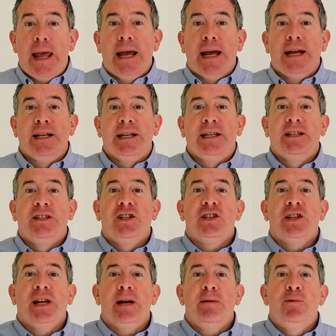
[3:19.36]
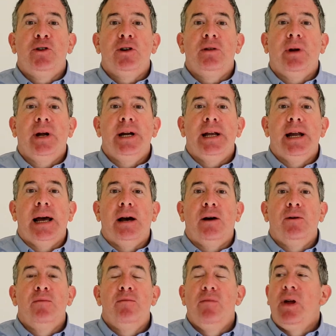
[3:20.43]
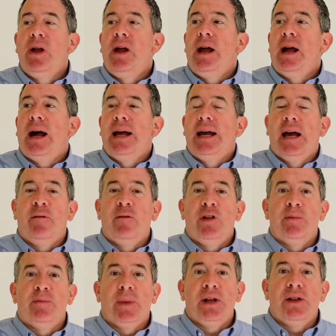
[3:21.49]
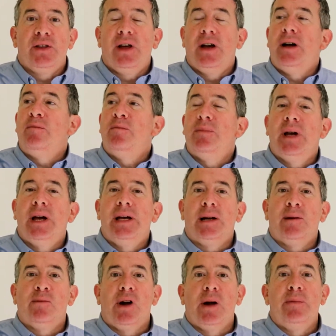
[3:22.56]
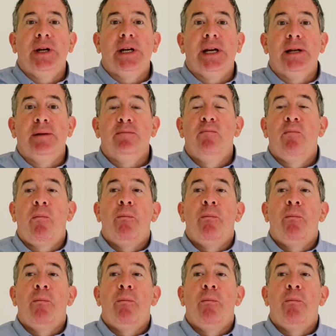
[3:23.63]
And just like I'm doing right now, I have it in my thumb and I'm rubbing it.